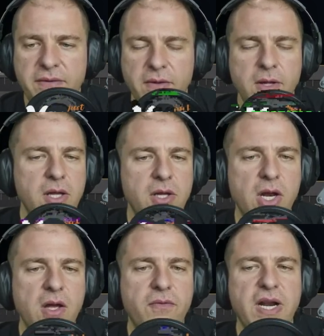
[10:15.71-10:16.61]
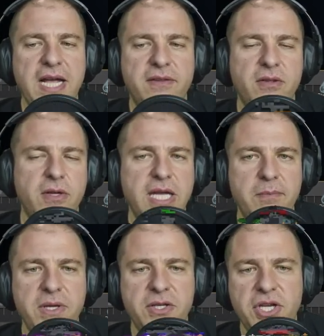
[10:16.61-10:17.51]
Color of light can be
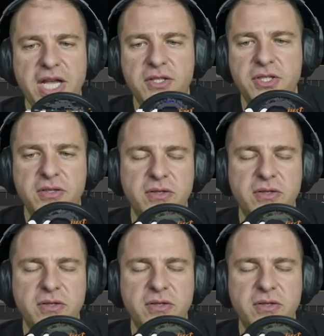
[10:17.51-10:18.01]
changed